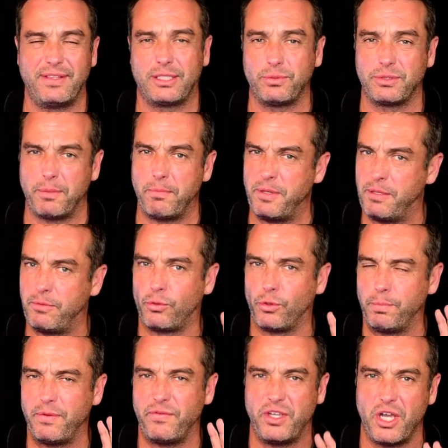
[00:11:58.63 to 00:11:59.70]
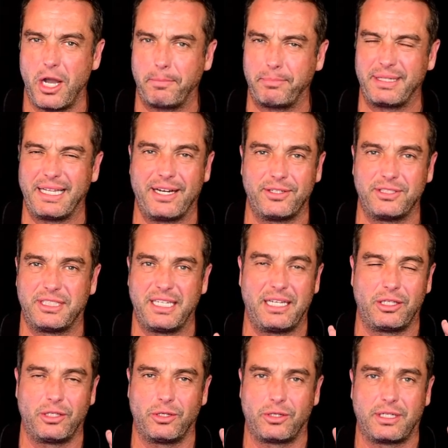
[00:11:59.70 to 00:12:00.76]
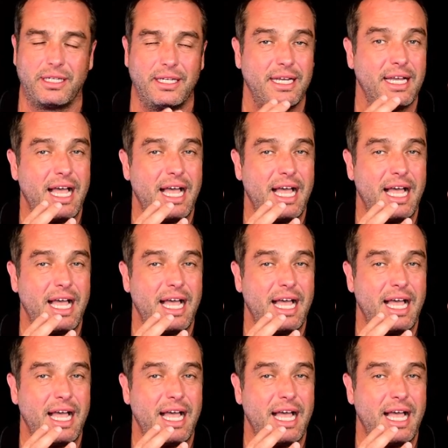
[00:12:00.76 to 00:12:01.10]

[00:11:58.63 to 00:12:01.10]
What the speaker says: This was a group of young players that look